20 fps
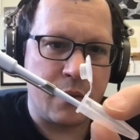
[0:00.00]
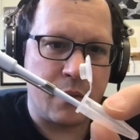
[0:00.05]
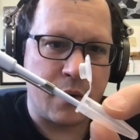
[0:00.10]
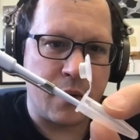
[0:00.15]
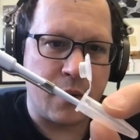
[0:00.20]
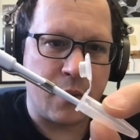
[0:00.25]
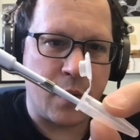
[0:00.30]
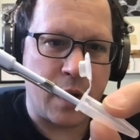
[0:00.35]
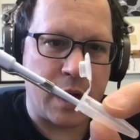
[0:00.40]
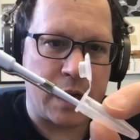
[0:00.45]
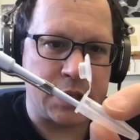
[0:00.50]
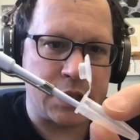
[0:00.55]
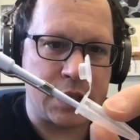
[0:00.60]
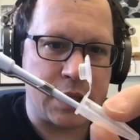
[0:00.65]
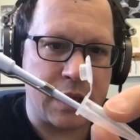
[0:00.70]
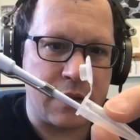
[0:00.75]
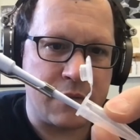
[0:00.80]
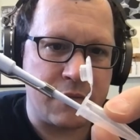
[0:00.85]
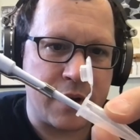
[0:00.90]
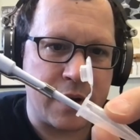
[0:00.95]
We're
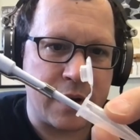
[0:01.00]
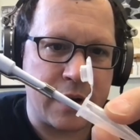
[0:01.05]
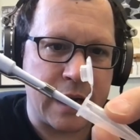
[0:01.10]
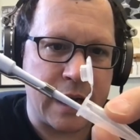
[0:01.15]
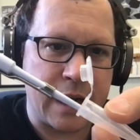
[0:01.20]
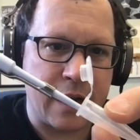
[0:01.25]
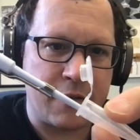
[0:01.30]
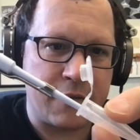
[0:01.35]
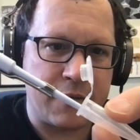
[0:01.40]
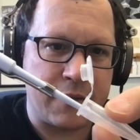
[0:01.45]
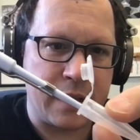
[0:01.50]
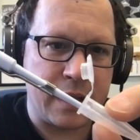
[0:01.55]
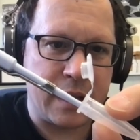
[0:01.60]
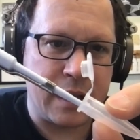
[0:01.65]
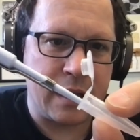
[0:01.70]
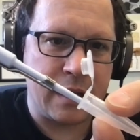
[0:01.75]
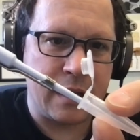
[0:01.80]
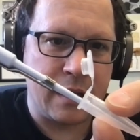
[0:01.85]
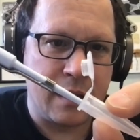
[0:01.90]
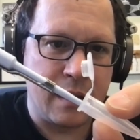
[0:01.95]
watching it very
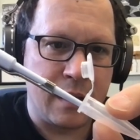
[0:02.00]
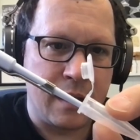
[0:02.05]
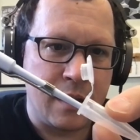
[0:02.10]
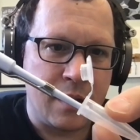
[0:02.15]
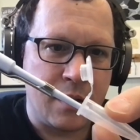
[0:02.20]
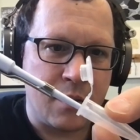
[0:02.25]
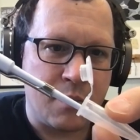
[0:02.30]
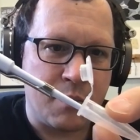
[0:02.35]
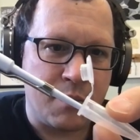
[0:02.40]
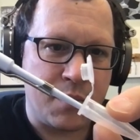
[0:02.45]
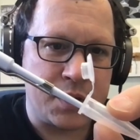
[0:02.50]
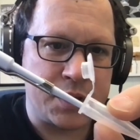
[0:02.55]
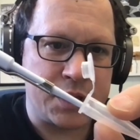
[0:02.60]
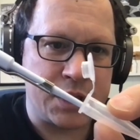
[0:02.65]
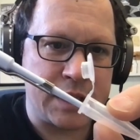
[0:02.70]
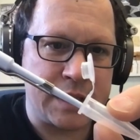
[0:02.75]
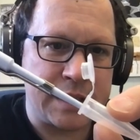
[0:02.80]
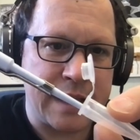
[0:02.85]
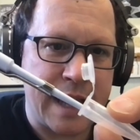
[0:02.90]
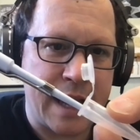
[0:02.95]
carefully,
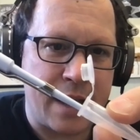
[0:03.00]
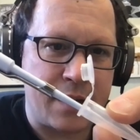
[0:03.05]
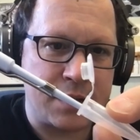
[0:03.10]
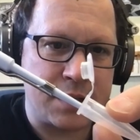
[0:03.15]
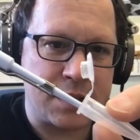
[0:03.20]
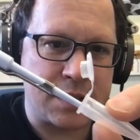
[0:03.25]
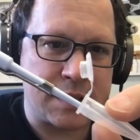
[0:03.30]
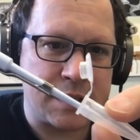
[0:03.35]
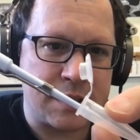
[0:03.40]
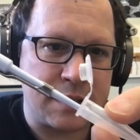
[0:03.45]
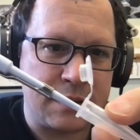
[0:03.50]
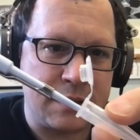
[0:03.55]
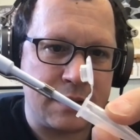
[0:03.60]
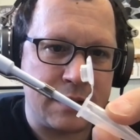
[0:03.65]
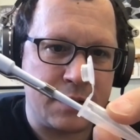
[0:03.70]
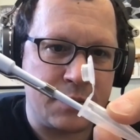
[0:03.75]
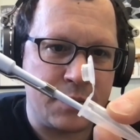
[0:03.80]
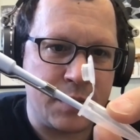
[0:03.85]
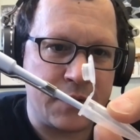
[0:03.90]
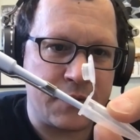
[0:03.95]
pushing down just a
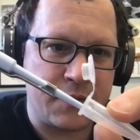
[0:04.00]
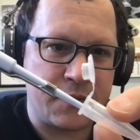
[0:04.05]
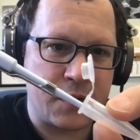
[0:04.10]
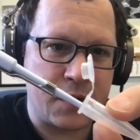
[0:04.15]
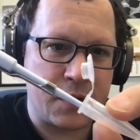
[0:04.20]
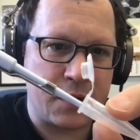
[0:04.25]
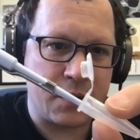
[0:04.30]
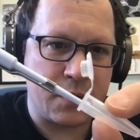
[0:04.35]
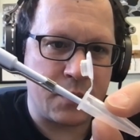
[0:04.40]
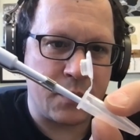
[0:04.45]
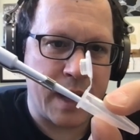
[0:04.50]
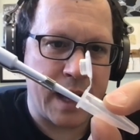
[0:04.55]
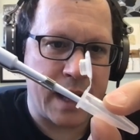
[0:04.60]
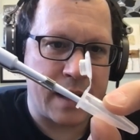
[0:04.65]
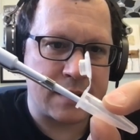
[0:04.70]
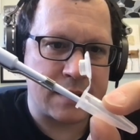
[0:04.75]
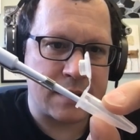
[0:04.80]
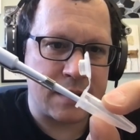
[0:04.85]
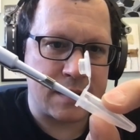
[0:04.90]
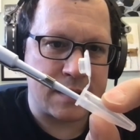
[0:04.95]
little bit further
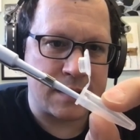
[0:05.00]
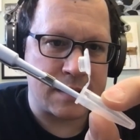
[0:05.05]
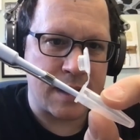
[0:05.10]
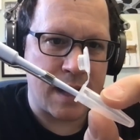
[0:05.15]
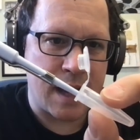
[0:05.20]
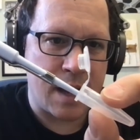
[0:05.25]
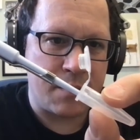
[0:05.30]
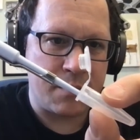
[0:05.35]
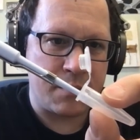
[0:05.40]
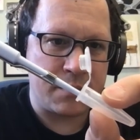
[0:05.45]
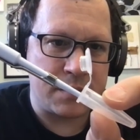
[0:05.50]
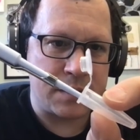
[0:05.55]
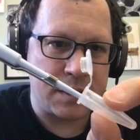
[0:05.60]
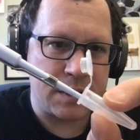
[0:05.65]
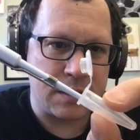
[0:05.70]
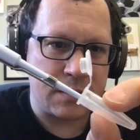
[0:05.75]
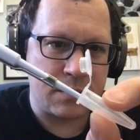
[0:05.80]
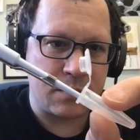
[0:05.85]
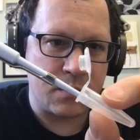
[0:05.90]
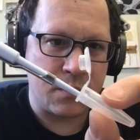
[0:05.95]
past the stop
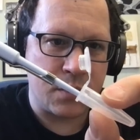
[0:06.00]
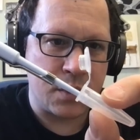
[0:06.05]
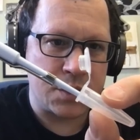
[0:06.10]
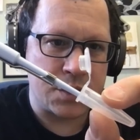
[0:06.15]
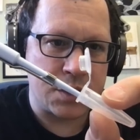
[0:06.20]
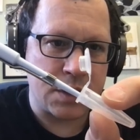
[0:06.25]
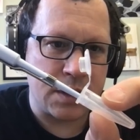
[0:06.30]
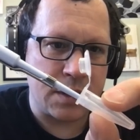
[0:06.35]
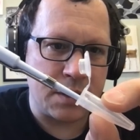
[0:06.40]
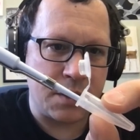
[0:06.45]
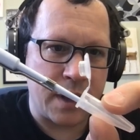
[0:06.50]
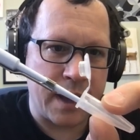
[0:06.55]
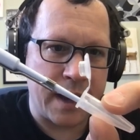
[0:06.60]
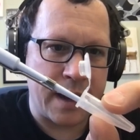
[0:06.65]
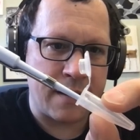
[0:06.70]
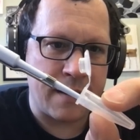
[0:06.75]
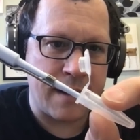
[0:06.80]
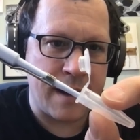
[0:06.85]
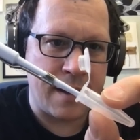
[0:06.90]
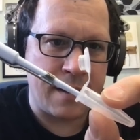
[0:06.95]
to push a little
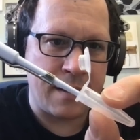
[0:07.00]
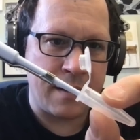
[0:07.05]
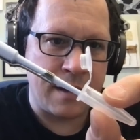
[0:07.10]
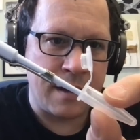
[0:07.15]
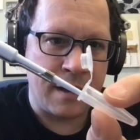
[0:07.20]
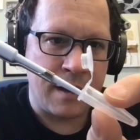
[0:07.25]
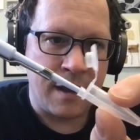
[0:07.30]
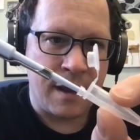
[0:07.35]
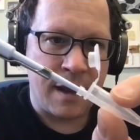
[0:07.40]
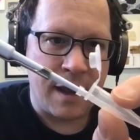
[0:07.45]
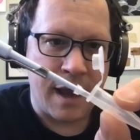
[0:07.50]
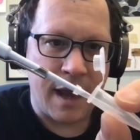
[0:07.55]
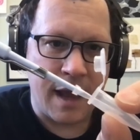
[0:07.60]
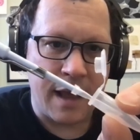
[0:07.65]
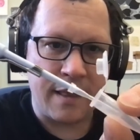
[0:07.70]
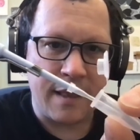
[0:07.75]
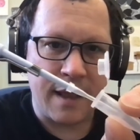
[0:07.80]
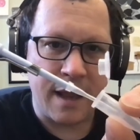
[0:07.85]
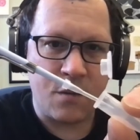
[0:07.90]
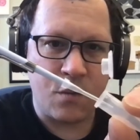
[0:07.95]
air out.
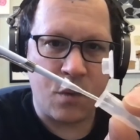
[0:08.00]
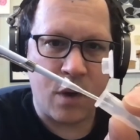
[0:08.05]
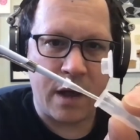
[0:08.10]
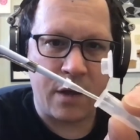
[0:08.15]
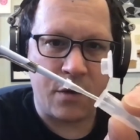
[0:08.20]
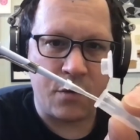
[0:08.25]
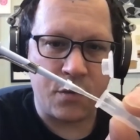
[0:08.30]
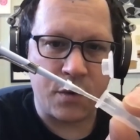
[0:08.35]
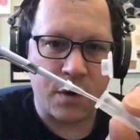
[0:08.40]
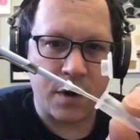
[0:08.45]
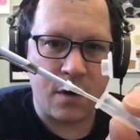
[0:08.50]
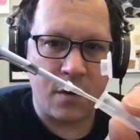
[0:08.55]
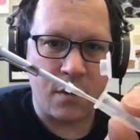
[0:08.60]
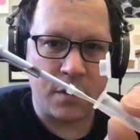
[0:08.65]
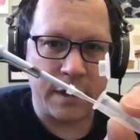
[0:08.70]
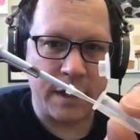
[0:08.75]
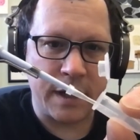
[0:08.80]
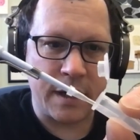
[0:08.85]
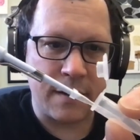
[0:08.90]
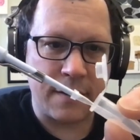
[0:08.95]
And then while we're
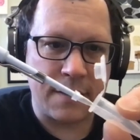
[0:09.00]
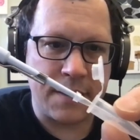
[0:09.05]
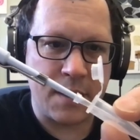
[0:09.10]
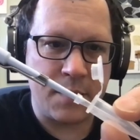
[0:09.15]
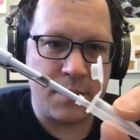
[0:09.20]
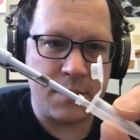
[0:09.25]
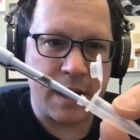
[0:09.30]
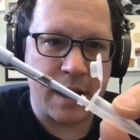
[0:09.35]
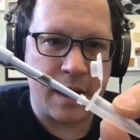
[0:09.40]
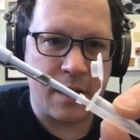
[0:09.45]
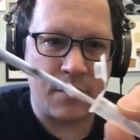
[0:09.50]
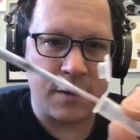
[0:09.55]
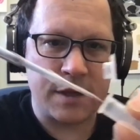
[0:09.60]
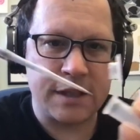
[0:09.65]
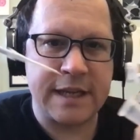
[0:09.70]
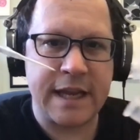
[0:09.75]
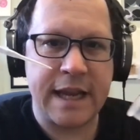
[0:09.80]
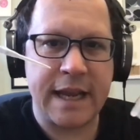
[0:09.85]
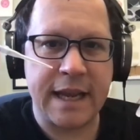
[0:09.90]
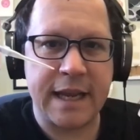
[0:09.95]
holding our thumb down, we're
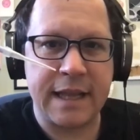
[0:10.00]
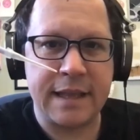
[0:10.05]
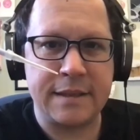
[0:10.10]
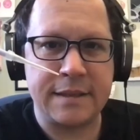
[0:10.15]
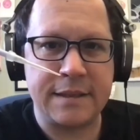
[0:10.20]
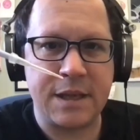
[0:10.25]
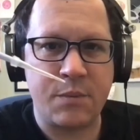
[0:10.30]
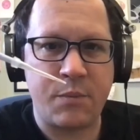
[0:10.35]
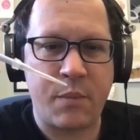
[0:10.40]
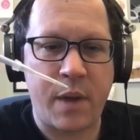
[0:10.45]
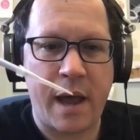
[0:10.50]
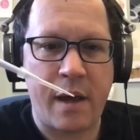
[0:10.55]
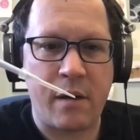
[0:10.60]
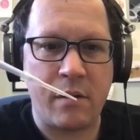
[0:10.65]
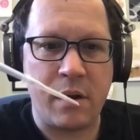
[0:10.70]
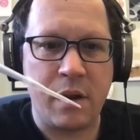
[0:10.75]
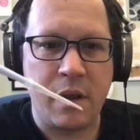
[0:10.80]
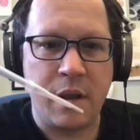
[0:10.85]
taking the tip out.